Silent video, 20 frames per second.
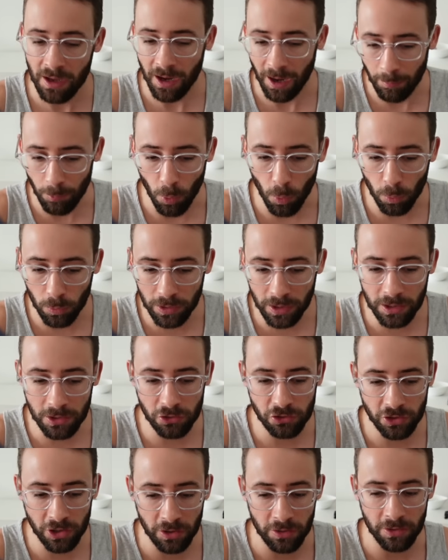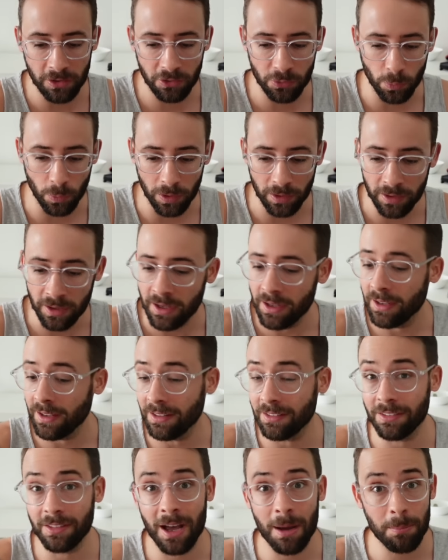I'm only gonna share this one.
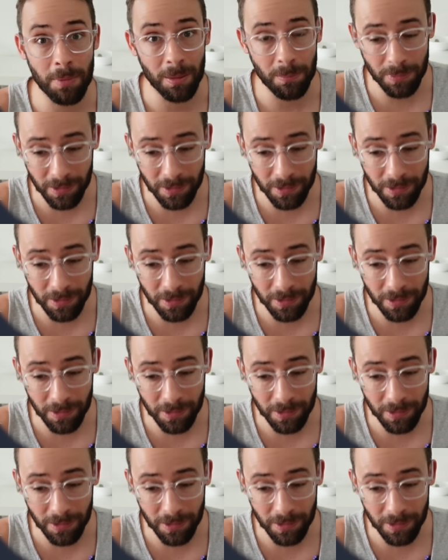It's not my